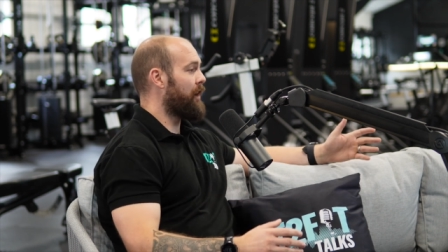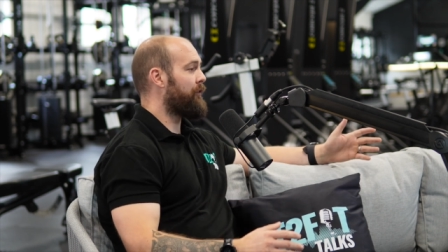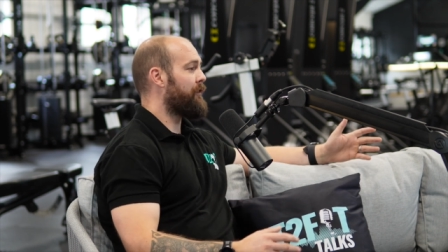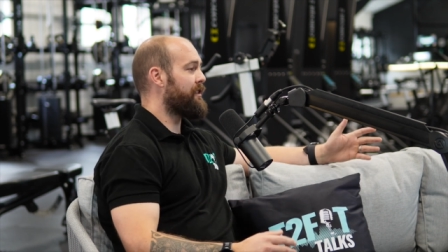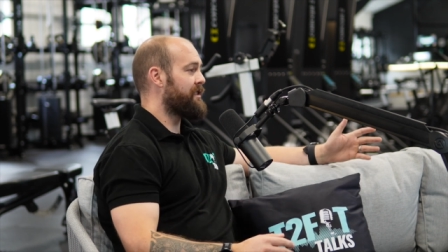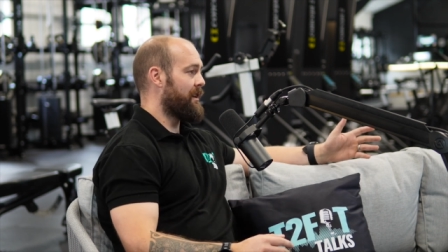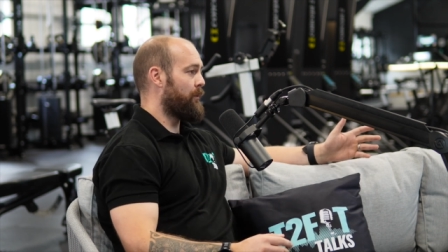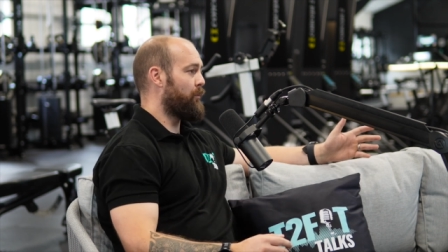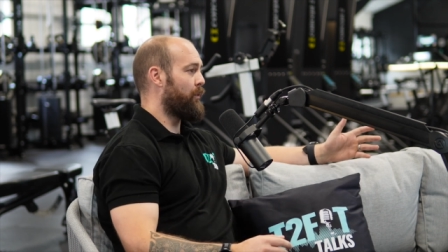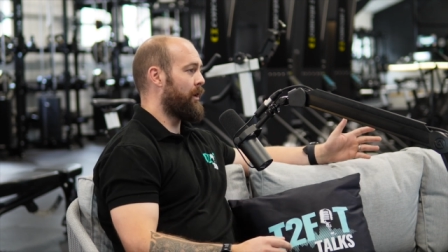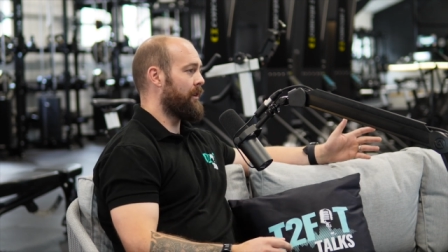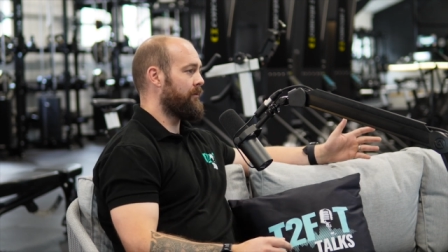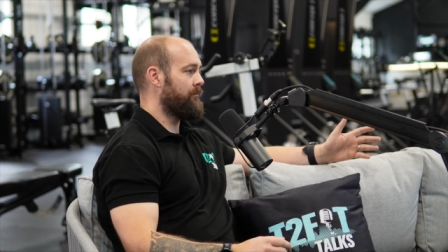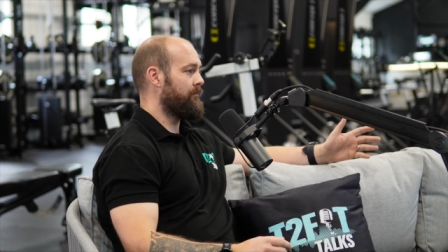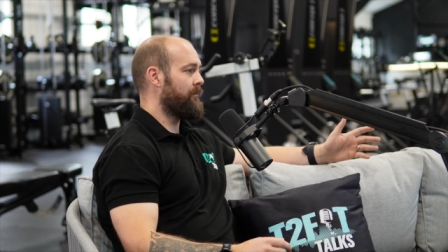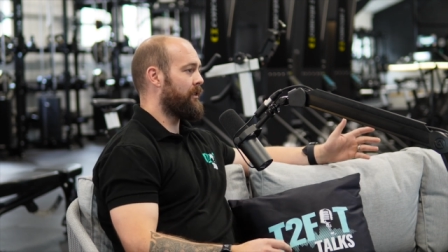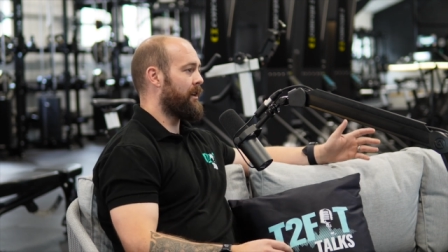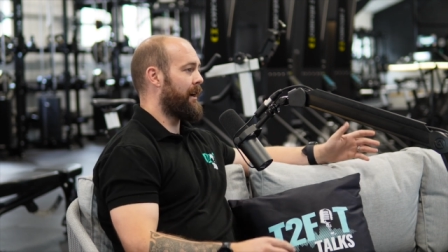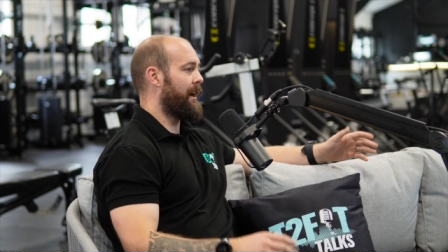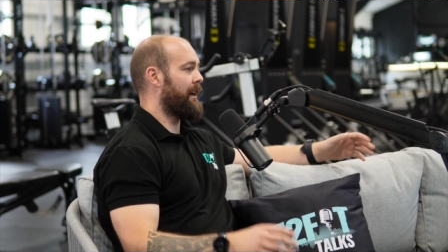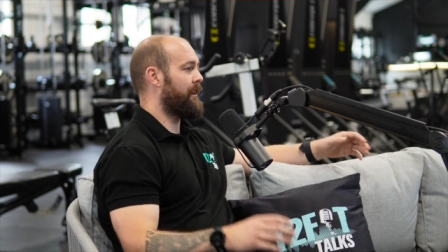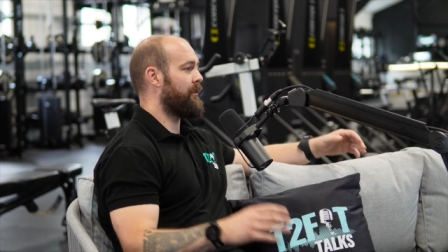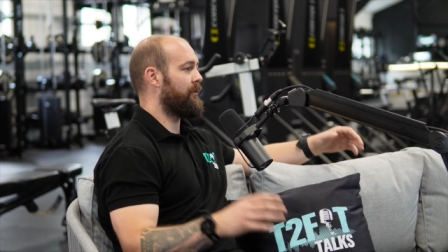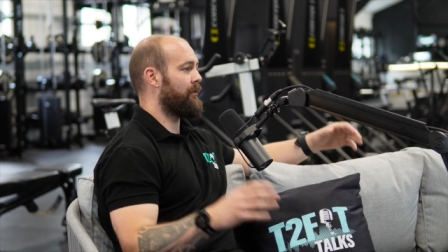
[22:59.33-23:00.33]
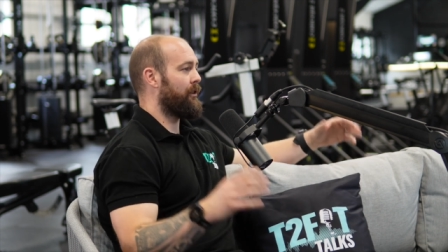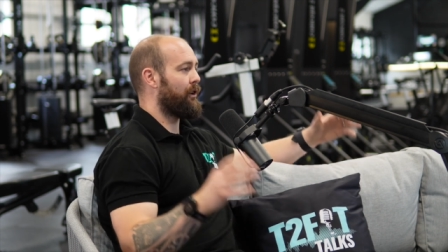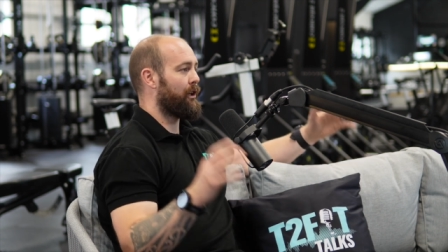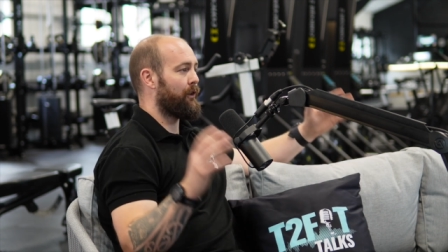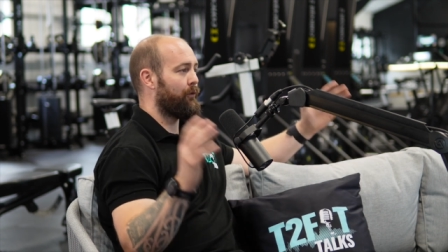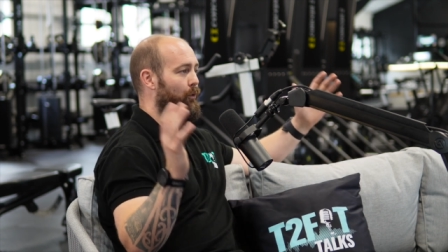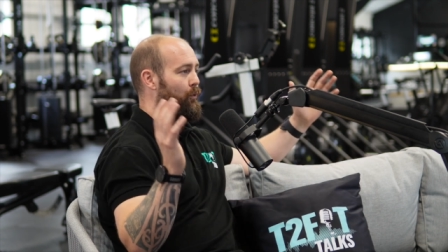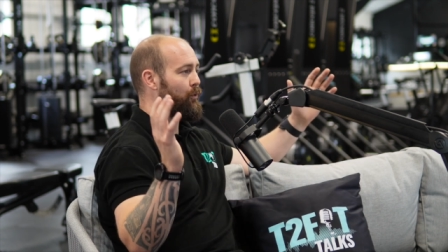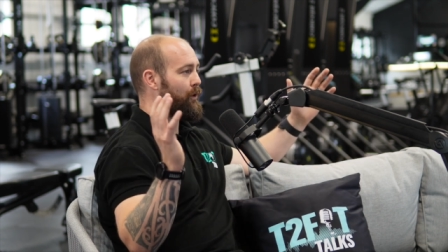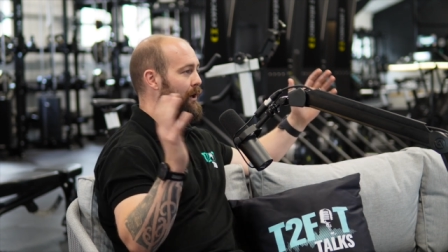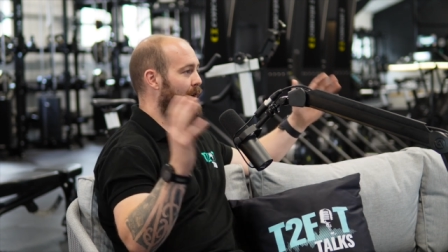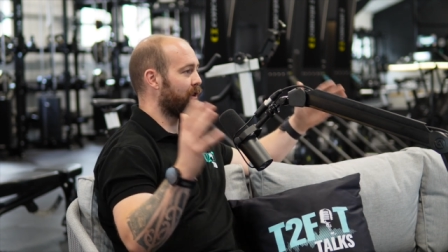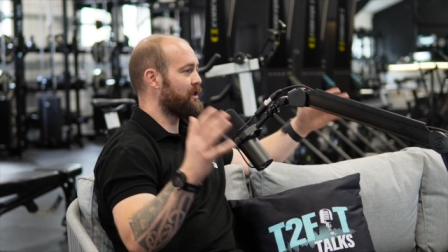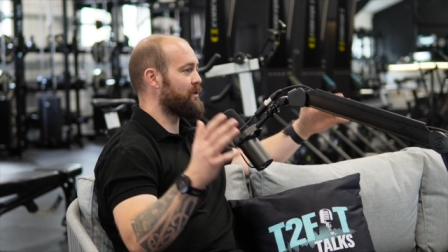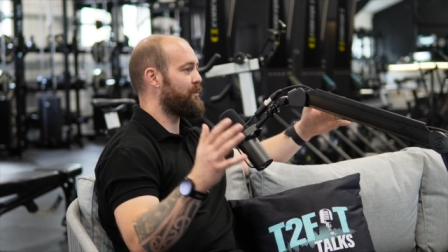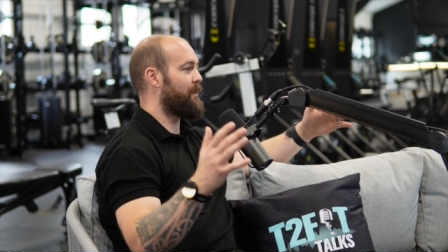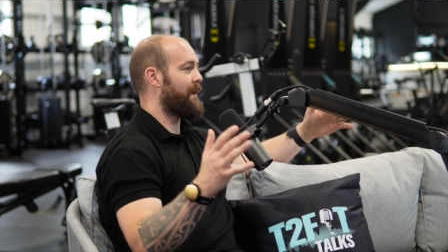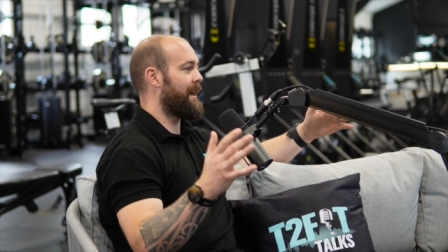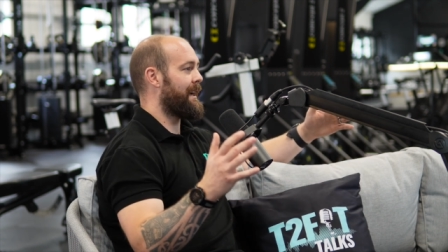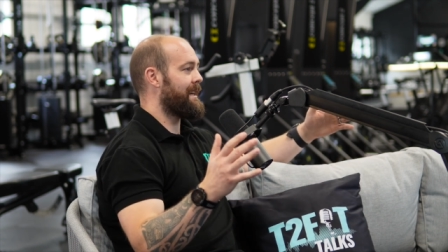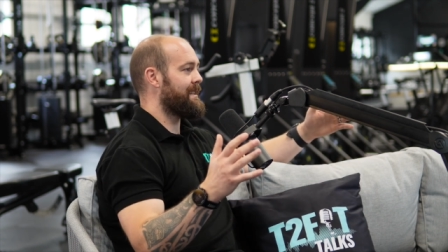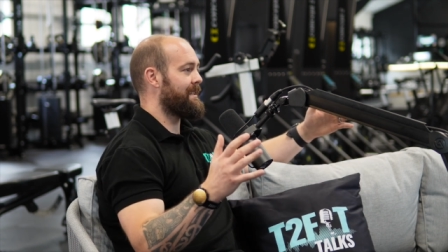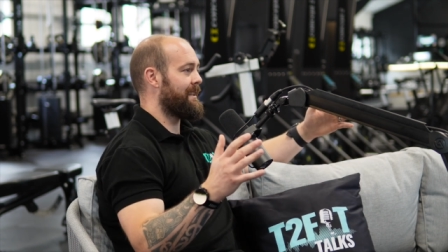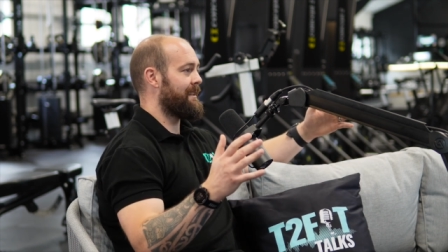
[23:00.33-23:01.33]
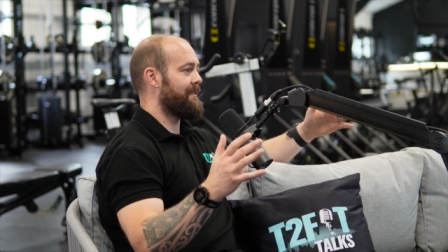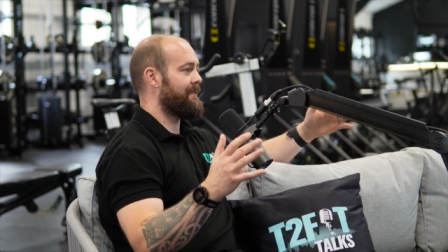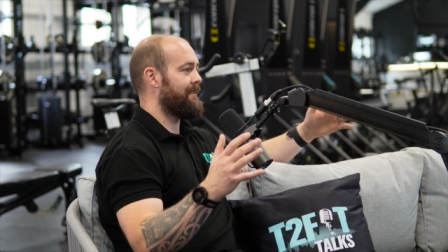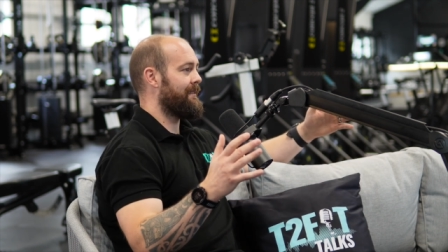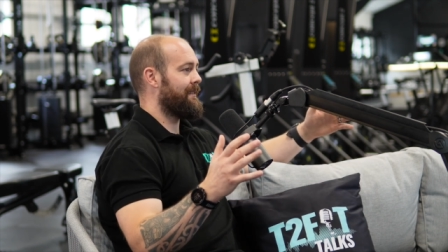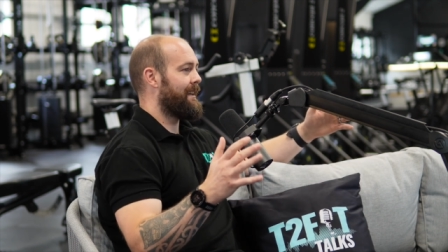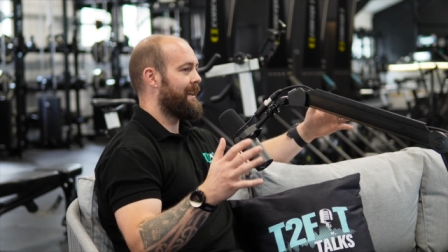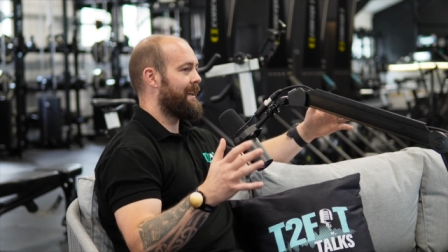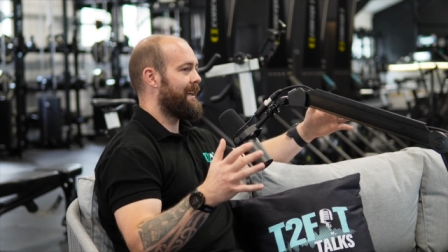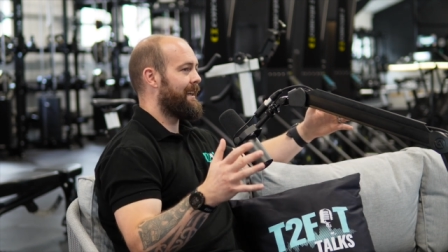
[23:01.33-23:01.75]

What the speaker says: for someone, going kind of all guns blazing.